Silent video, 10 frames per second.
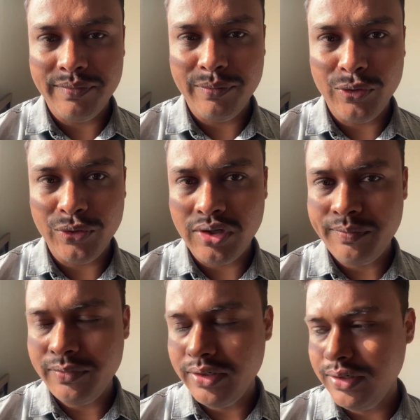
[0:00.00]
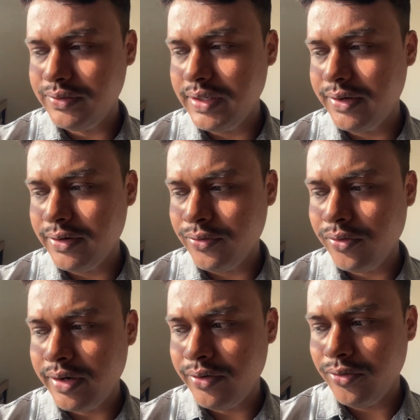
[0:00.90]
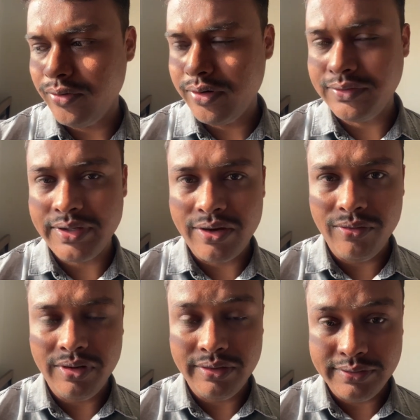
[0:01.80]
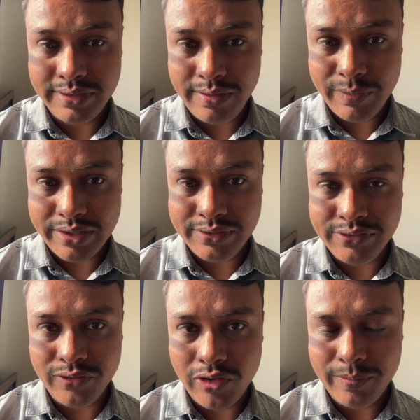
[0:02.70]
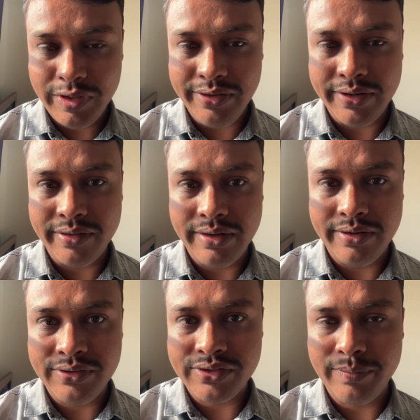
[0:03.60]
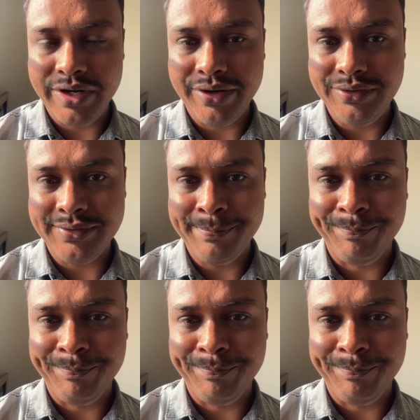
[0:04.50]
both of each that encoder and decoders have a self attention or multi-head attention mechanism.